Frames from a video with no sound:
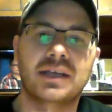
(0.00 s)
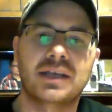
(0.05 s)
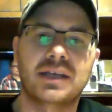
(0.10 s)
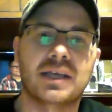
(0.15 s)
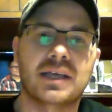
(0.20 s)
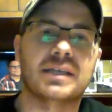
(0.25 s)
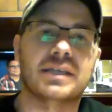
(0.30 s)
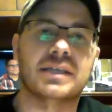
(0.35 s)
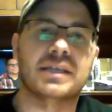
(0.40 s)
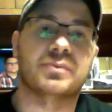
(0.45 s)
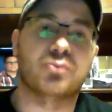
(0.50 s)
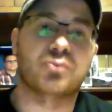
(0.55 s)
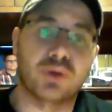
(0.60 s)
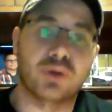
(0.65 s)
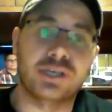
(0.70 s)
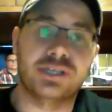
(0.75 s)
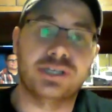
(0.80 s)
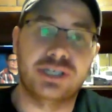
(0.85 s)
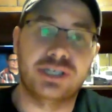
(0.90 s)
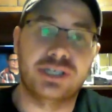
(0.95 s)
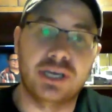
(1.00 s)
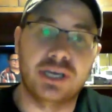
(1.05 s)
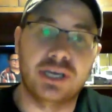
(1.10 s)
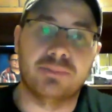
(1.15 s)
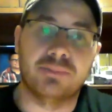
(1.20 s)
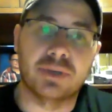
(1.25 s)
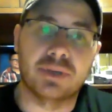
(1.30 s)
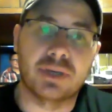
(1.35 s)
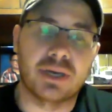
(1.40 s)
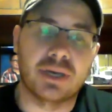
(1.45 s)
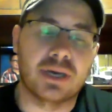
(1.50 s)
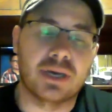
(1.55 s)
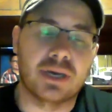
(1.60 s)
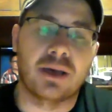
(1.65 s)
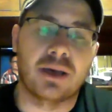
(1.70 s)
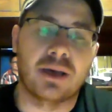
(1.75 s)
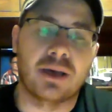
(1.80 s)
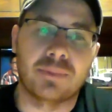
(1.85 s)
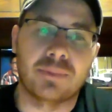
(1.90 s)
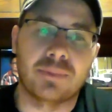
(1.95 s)
is pretty cheap.
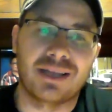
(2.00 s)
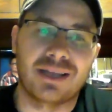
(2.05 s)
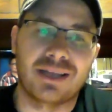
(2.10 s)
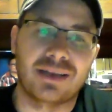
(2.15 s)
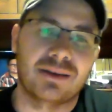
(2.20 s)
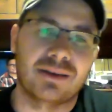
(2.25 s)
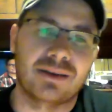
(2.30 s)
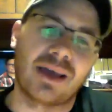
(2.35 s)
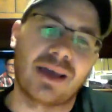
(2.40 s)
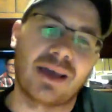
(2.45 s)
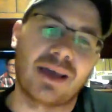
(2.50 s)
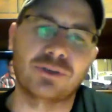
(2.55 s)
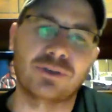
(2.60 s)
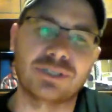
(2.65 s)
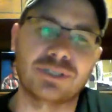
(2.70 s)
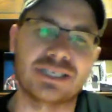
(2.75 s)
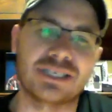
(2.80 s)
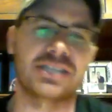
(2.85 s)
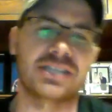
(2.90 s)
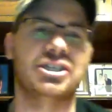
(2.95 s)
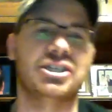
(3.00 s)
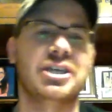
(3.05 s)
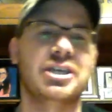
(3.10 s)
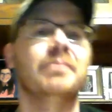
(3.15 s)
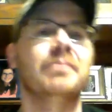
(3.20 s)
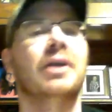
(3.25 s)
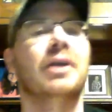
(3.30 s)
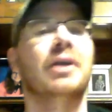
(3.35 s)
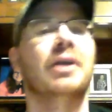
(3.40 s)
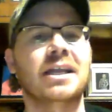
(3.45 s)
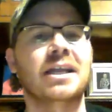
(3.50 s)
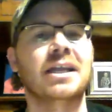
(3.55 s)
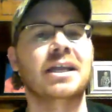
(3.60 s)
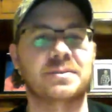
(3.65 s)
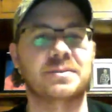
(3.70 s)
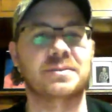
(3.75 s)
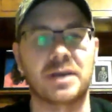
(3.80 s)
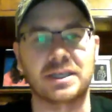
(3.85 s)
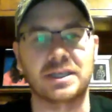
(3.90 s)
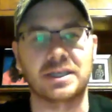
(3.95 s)
And I wouldn't say cheap, but
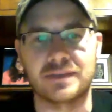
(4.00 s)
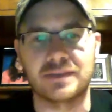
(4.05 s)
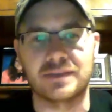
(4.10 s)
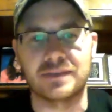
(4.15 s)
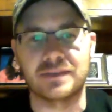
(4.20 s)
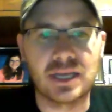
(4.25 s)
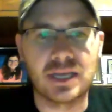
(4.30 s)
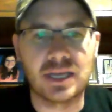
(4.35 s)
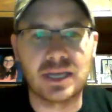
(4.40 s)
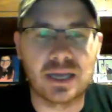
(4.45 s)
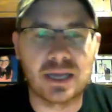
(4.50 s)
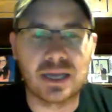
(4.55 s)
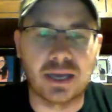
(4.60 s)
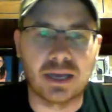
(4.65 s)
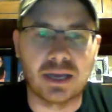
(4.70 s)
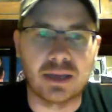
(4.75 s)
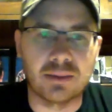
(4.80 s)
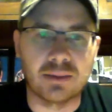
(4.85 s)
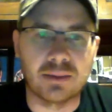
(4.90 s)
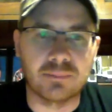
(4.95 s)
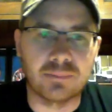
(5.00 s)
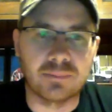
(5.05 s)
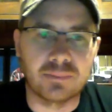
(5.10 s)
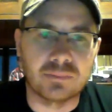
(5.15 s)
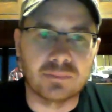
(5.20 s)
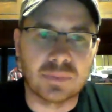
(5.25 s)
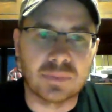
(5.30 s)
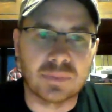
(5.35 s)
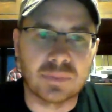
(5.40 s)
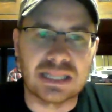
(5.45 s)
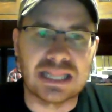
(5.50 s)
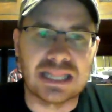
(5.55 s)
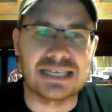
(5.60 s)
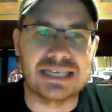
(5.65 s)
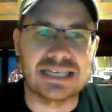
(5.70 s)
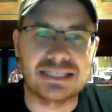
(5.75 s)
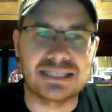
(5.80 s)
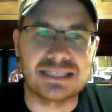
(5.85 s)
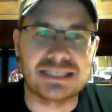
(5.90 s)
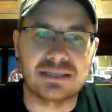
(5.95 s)
inexpensive,
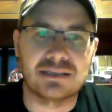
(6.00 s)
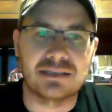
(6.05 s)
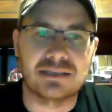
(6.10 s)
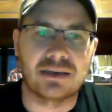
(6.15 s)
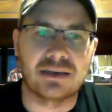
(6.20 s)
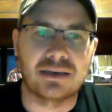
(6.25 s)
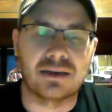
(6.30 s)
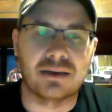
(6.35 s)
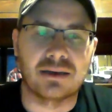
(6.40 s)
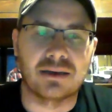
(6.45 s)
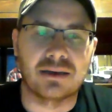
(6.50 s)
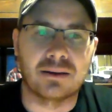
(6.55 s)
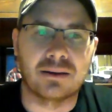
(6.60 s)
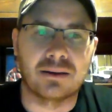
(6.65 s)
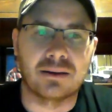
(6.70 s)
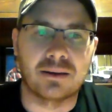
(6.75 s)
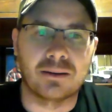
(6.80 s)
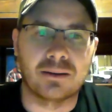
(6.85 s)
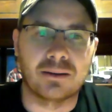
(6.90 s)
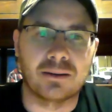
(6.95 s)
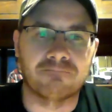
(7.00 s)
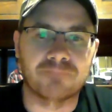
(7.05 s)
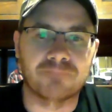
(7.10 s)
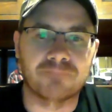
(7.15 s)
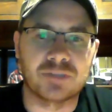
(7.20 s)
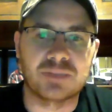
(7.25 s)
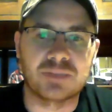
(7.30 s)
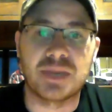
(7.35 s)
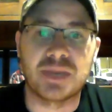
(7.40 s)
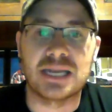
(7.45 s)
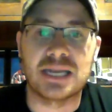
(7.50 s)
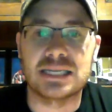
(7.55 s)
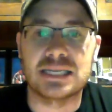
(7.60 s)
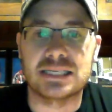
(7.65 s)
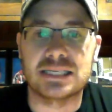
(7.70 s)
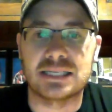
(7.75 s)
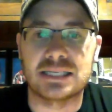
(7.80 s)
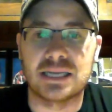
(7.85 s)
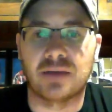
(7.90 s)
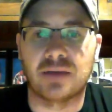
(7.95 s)
less spendy
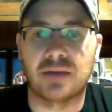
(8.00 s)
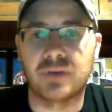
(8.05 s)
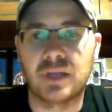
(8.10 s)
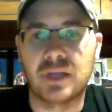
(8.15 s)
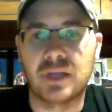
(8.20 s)
stuff.